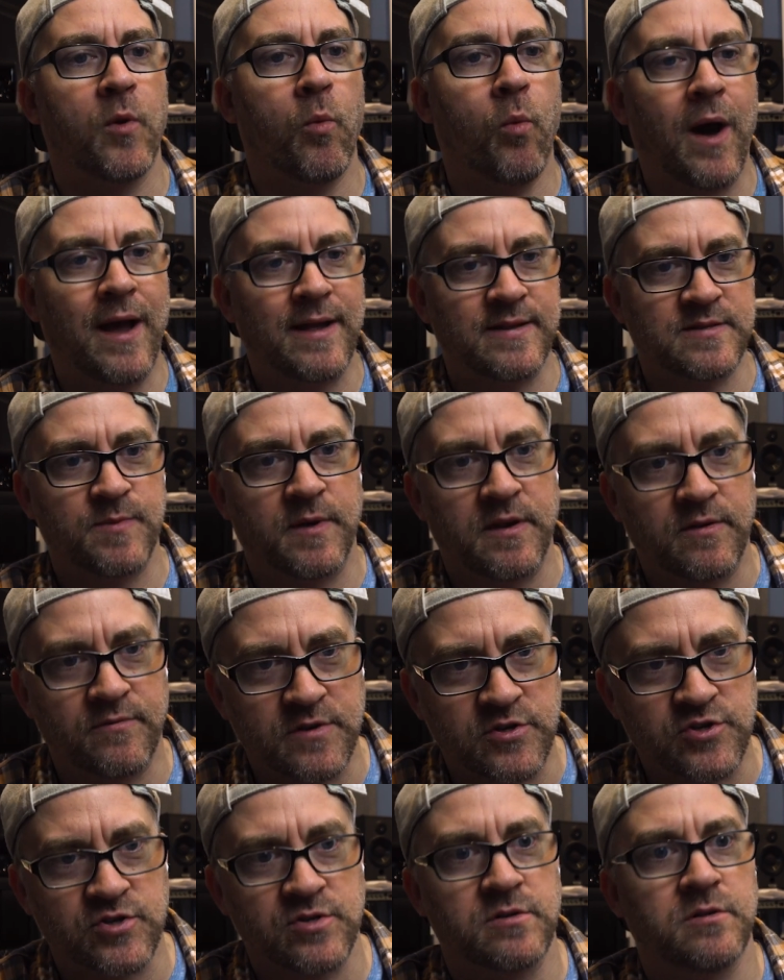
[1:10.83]
why it's
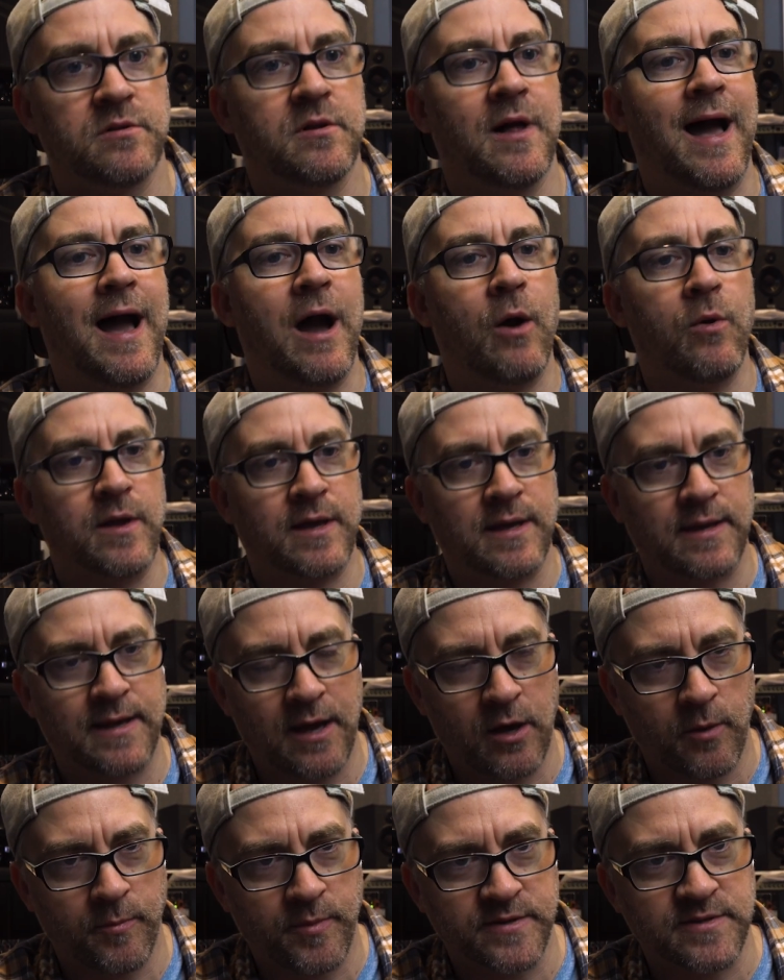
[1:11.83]
beneficial, how it can
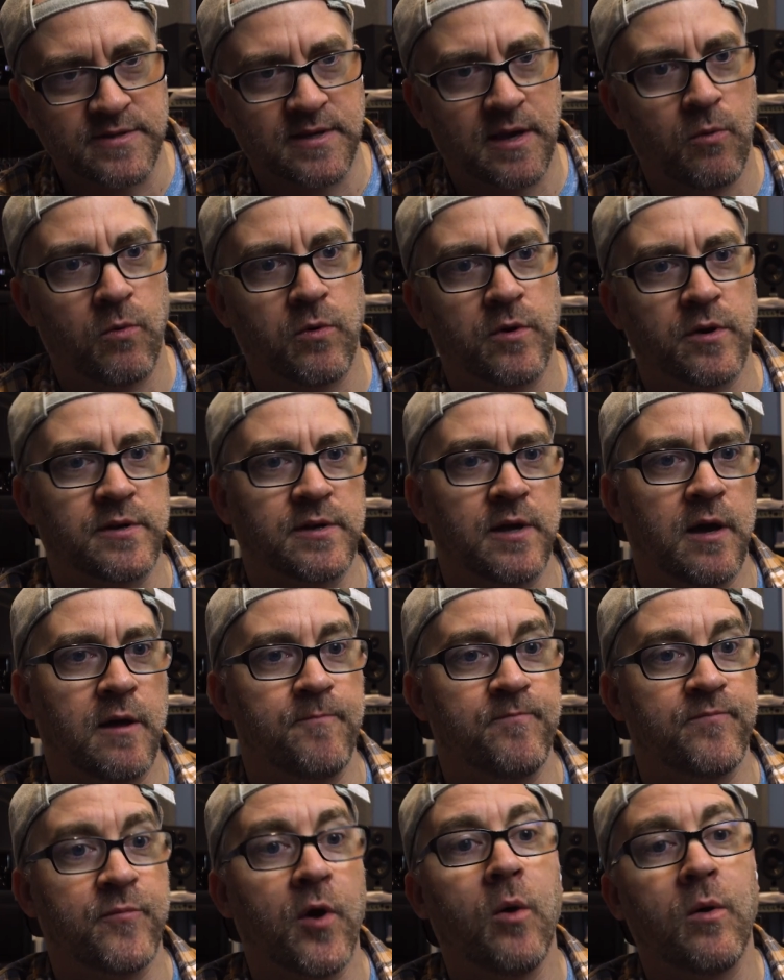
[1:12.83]
help us get work done.